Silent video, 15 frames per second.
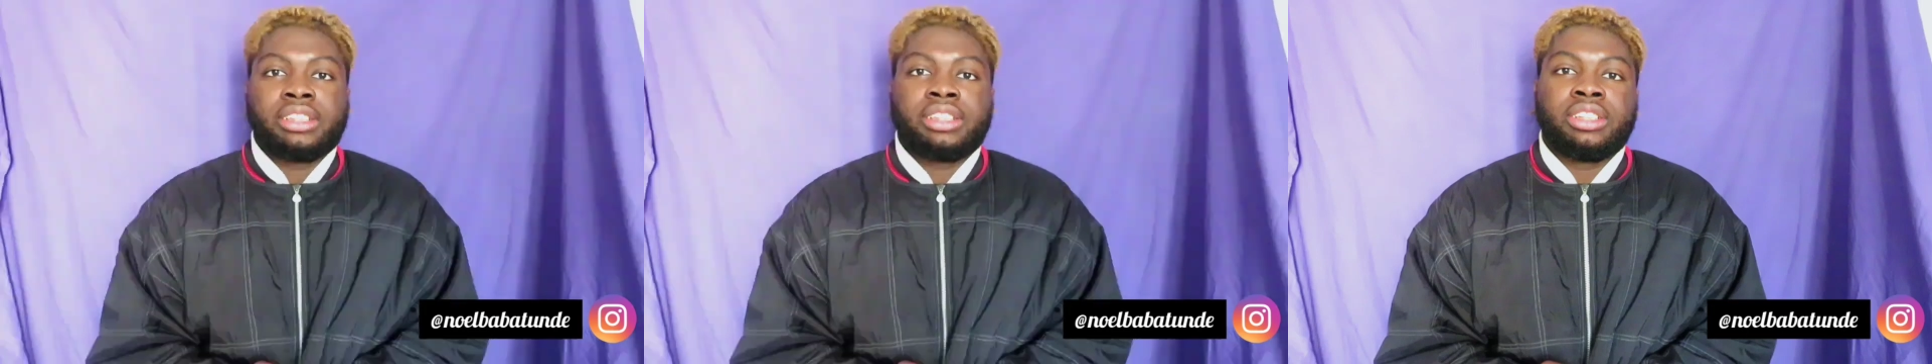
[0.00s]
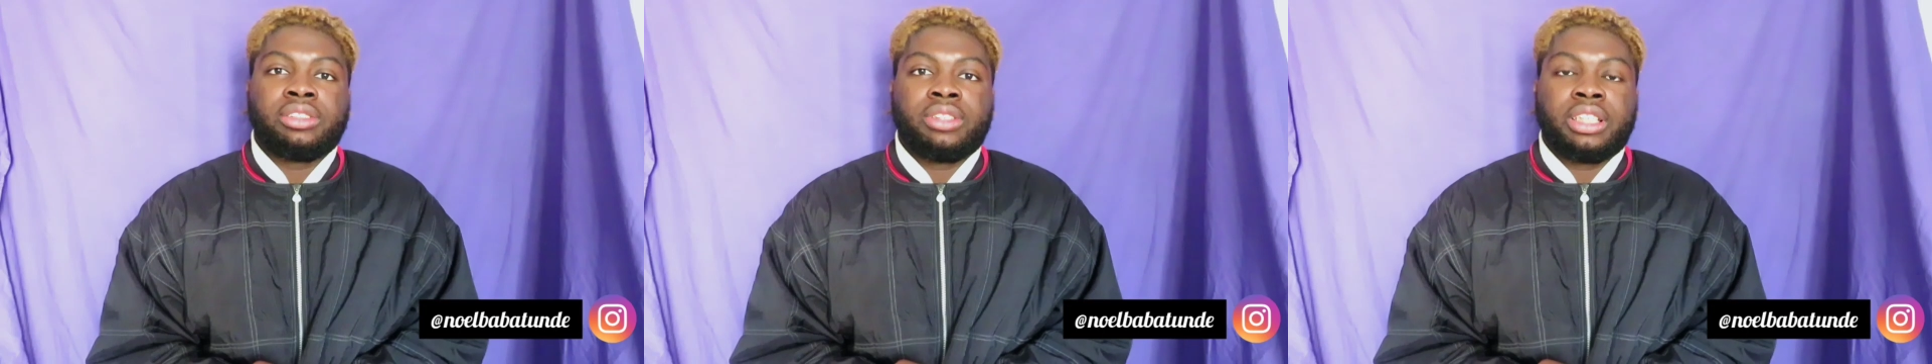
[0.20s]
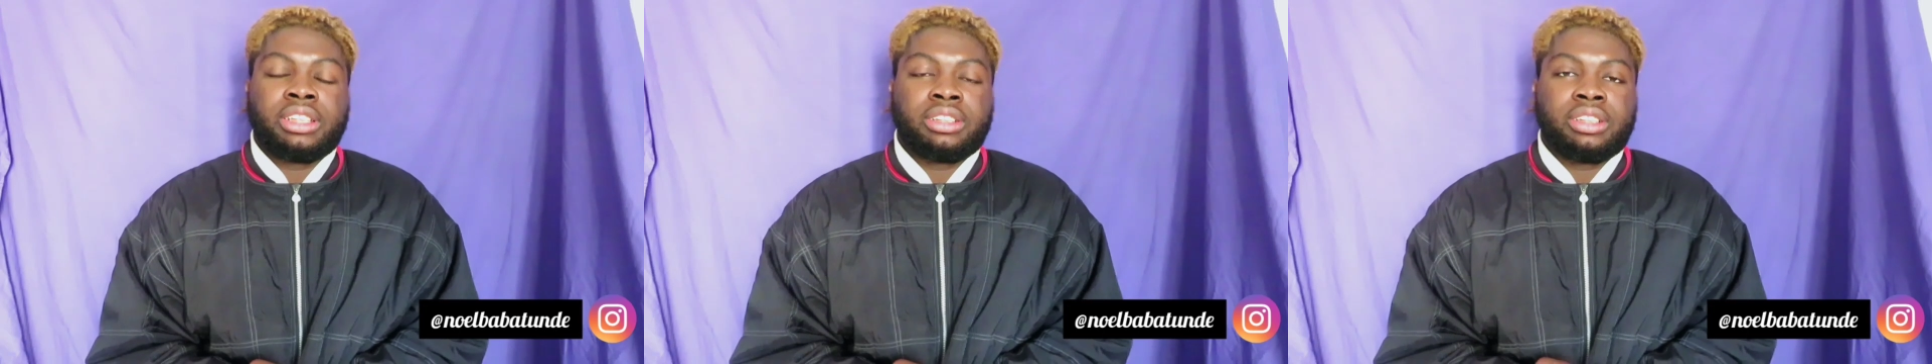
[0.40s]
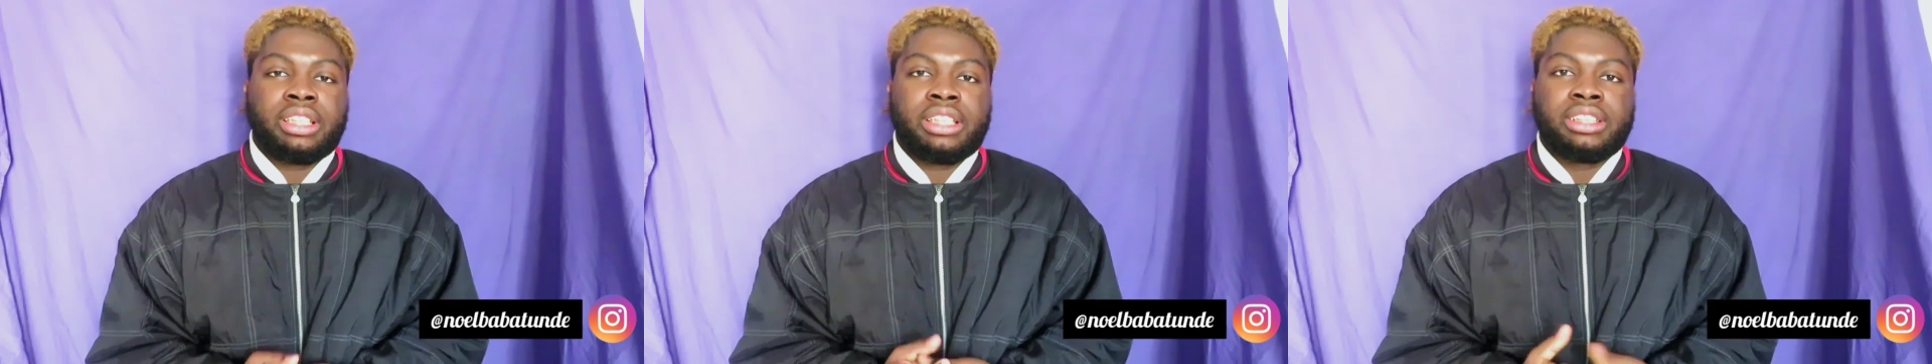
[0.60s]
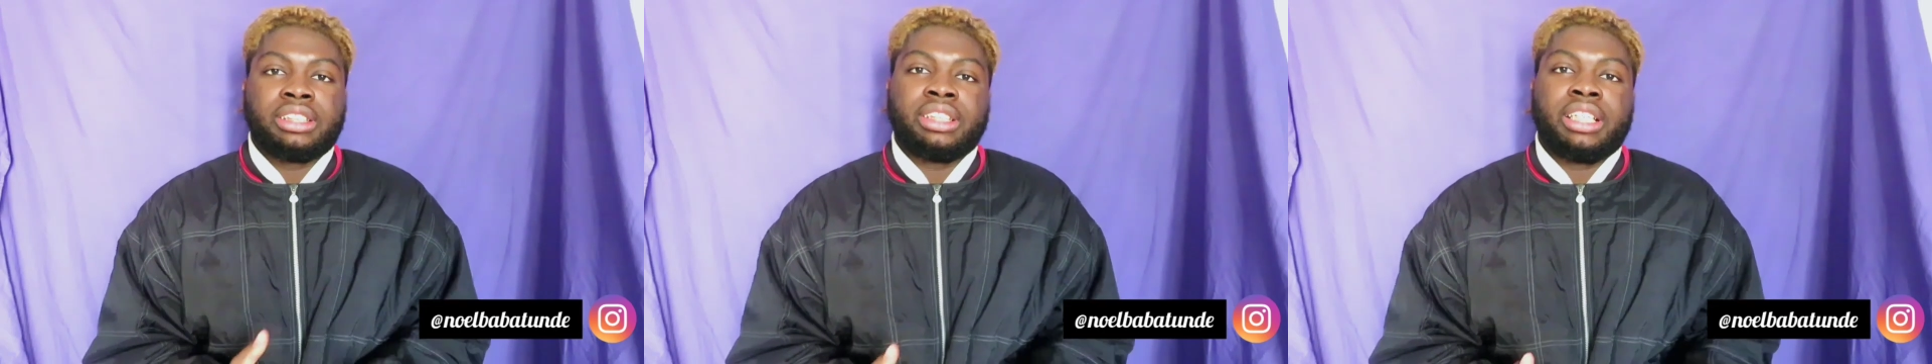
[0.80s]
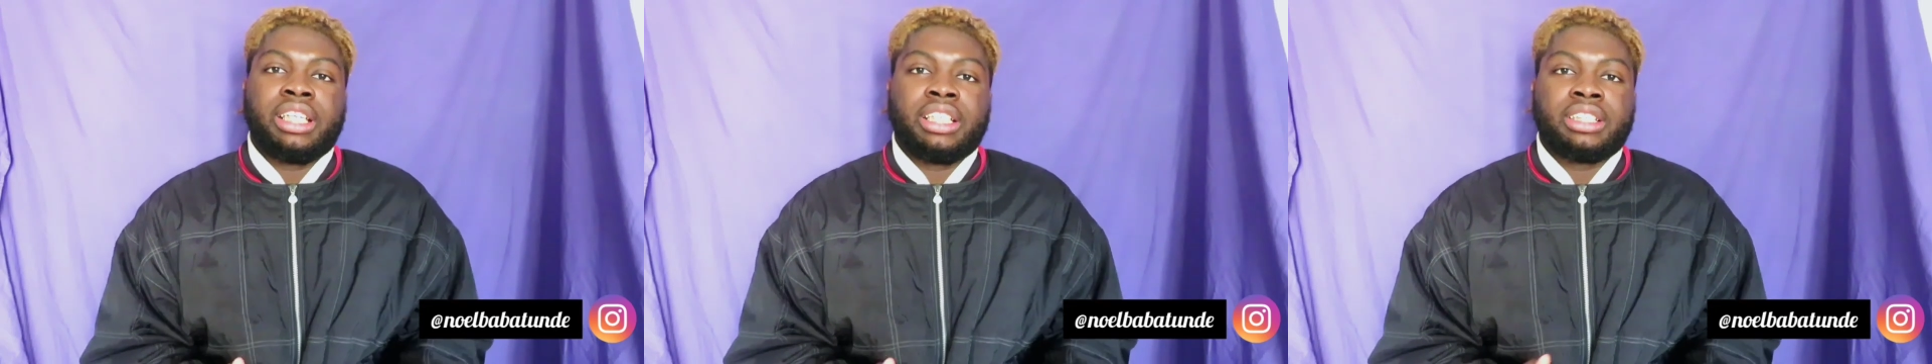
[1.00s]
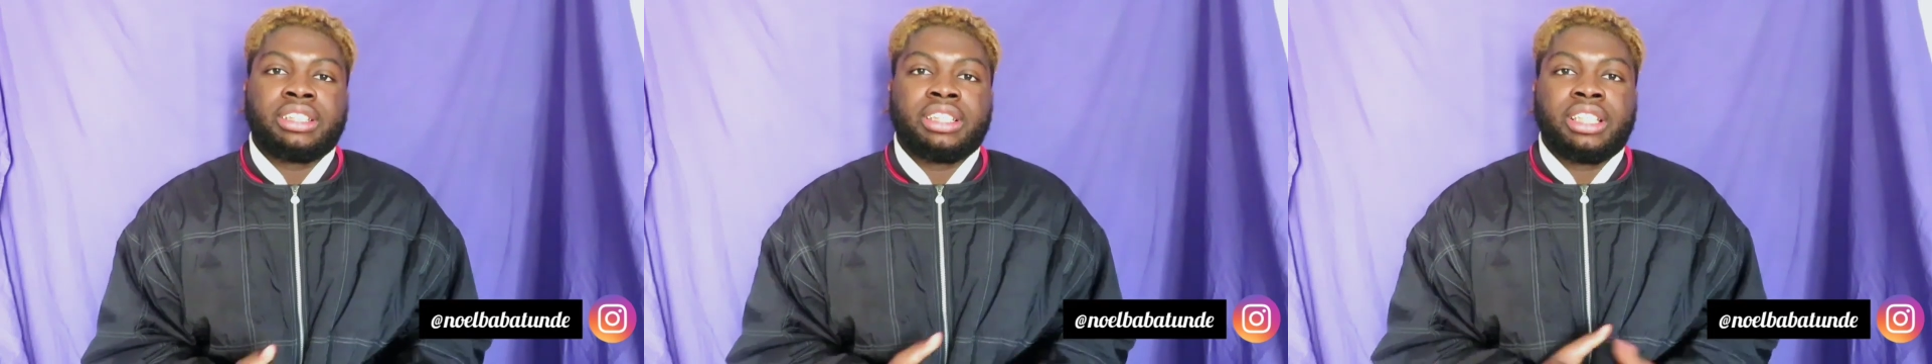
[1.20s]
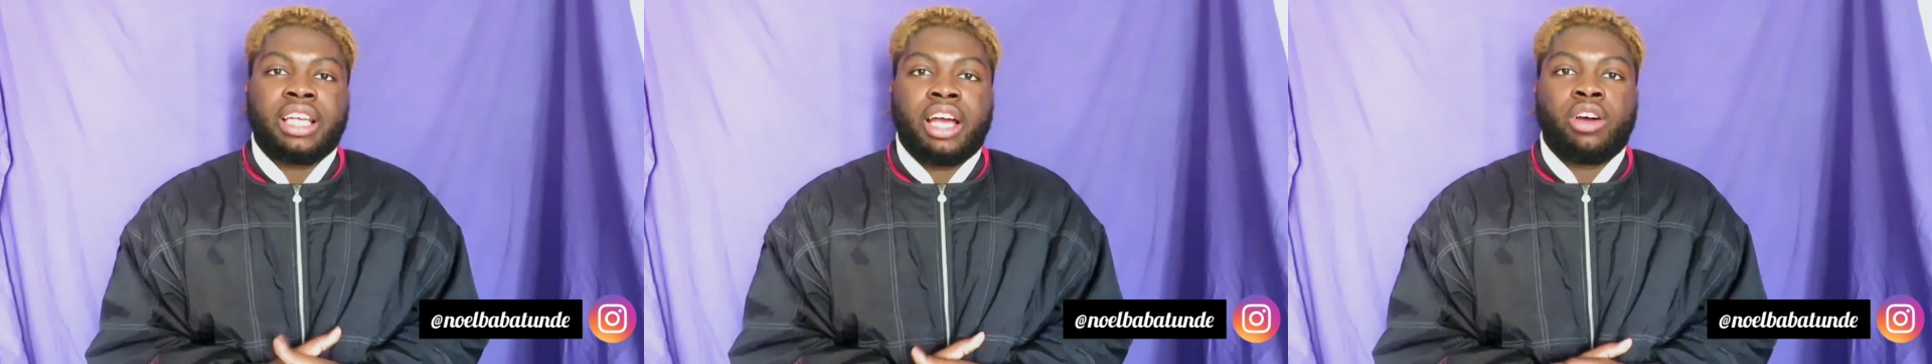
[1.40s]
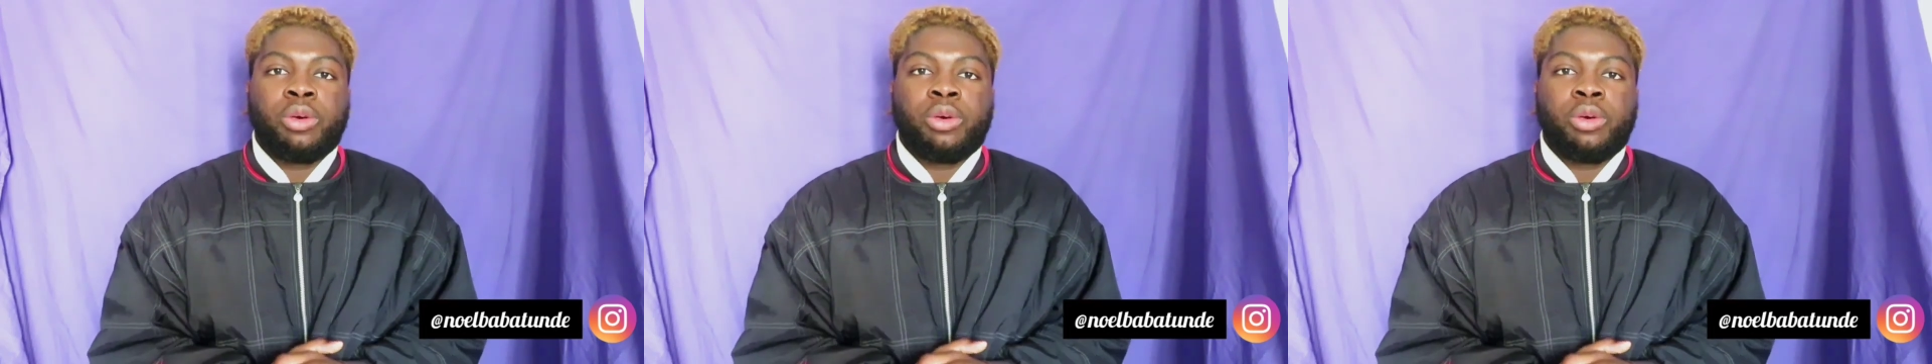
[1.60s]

This situation isn't easy.